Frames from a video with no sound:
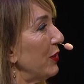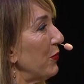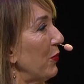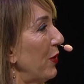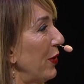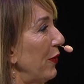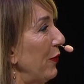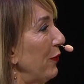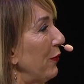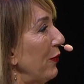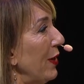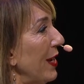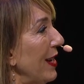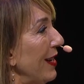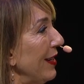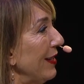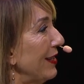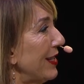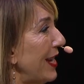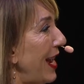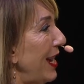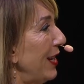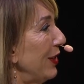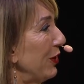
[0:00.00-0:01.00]
as one of the
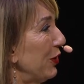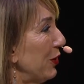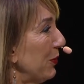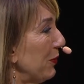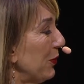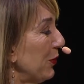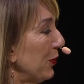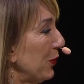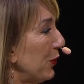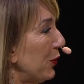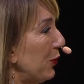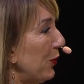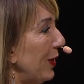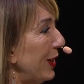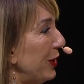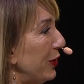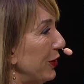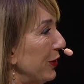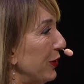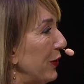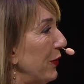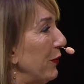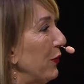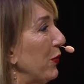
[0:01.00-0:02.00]
intangible
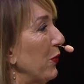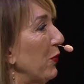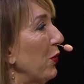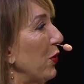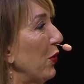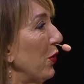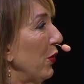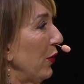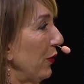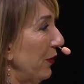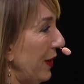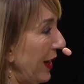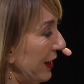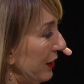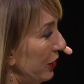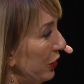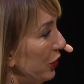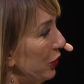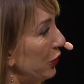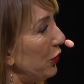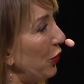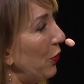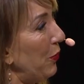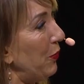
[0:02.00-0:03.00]
treasures of the world. That's
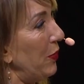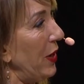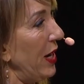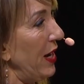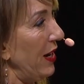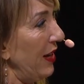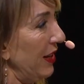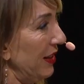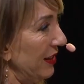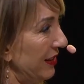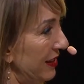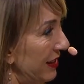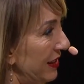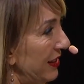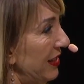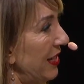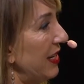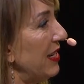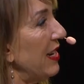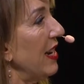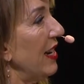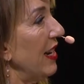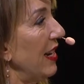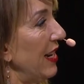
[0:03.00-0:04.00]
stopping and
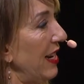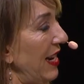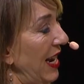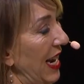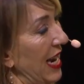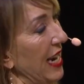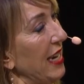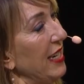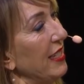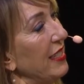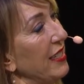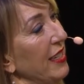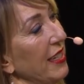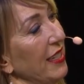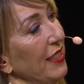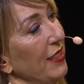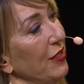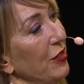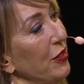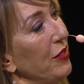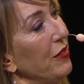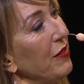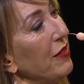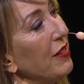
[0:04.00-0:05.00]
sitting and
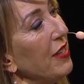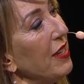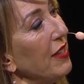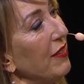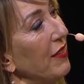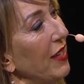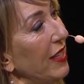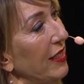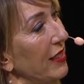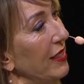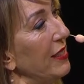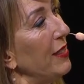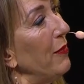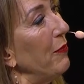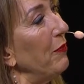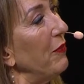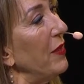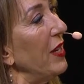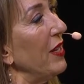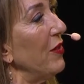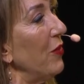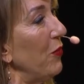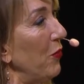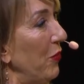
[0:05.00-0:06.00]
eating. Do you think that's
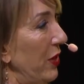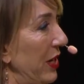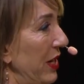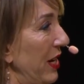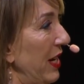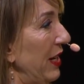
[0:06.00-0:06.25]
something that we